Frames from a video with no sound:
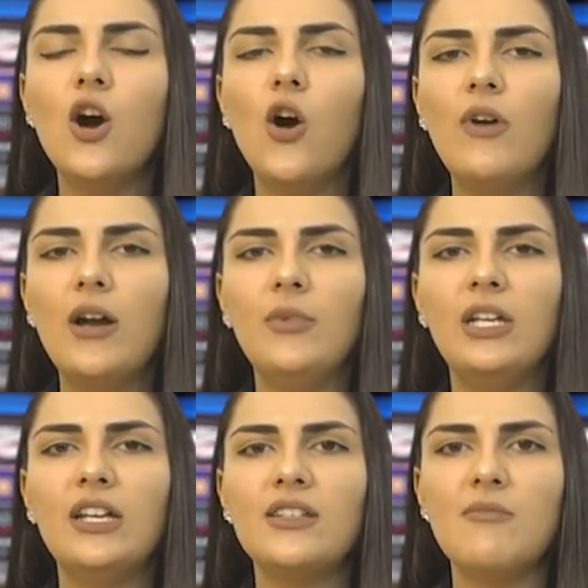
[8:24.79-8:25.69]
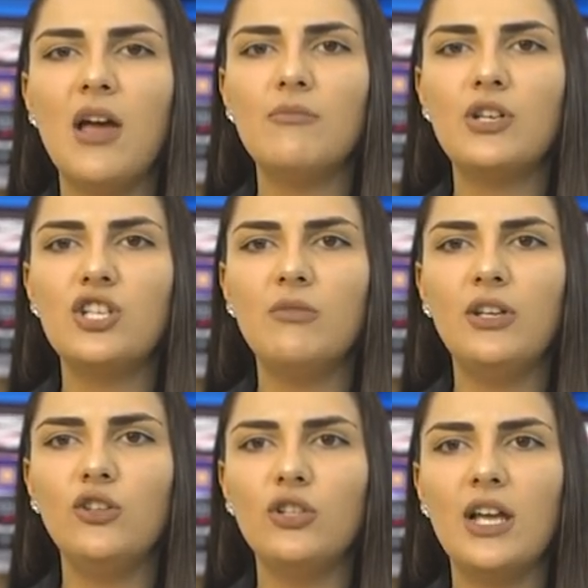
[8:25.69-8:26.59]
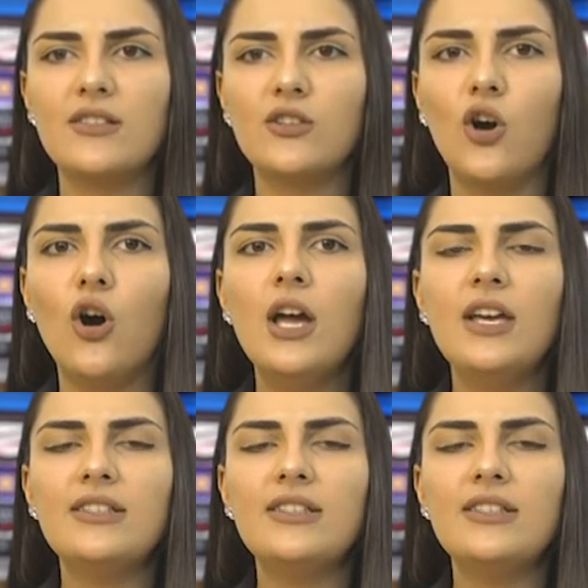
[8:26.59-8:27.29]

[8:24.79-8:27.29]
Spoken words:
of Armenia's membership in UNESCO